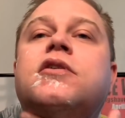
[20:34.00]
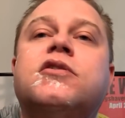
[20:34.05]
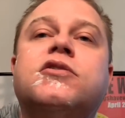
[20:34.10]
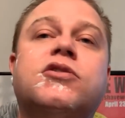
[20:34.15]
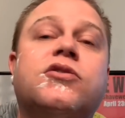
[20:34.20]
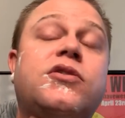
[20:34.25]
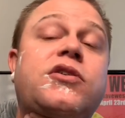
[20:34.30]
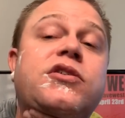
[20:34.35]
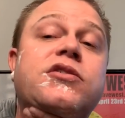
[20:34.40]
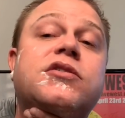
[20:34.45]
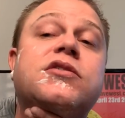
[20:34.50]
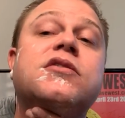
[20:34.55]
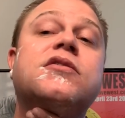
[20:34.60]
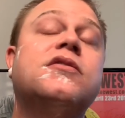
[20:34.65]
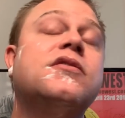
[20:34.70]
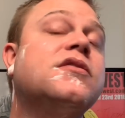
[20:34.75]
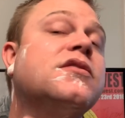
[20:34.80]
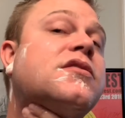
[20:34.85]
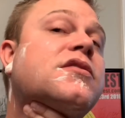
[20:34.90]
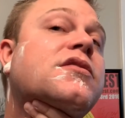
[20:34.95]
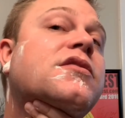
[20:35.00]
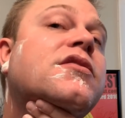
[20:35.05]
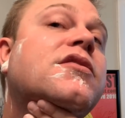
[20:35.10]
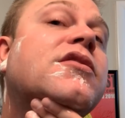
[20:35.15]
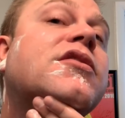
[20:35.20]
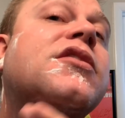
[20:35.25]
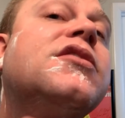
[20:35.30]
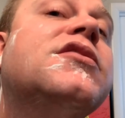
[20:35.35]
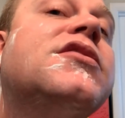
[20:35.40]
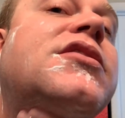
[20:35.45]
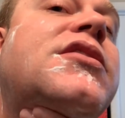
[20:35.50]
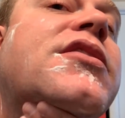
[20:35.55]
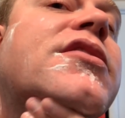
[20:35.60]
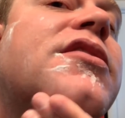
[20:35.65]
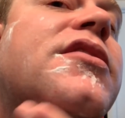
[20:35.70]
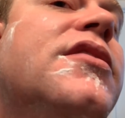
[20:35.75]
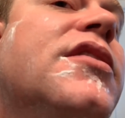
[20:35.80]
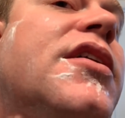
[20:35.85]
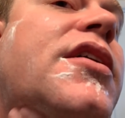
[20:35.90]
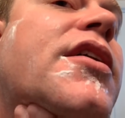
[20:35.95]
So you can
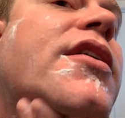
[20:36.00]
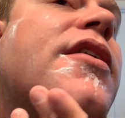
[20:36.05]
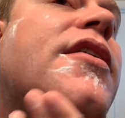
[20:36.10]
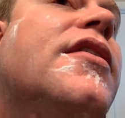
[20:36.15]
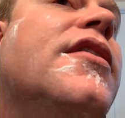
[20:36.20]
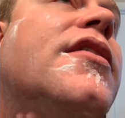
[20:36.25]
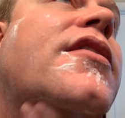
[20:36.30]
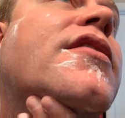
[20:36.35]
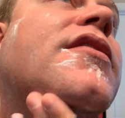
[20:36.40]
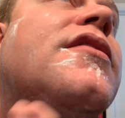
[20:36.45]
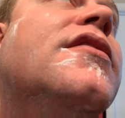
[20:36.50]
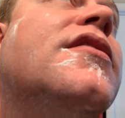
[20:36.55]
still hear,